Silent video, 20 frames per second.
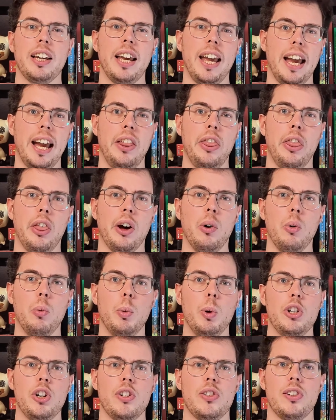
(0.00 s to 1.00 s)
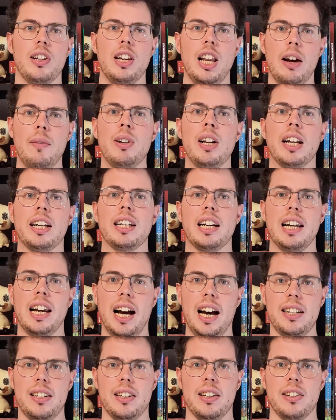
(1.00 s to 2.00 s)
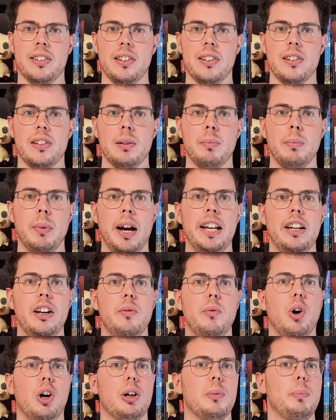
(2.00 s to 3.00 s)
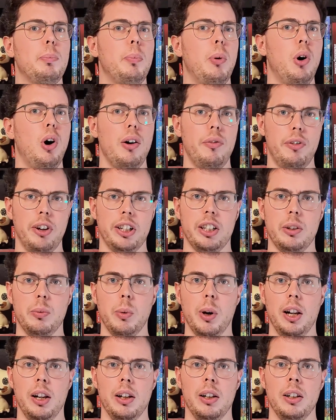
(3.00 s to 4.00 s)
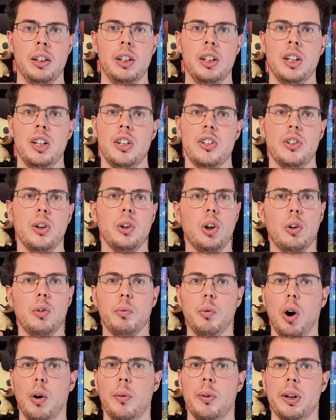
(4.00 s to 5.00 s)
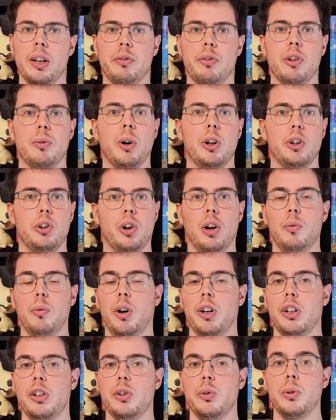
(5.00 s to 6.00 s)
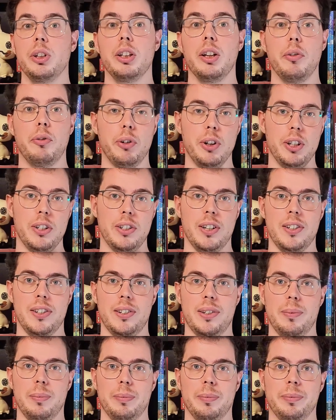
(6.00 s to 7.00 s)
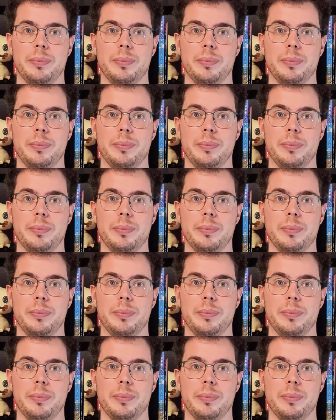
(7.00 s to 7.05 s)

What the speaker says: Cairn though, which is a level and classless system, and it worked perfectly well. So don't worry if you want to convert it to a different system.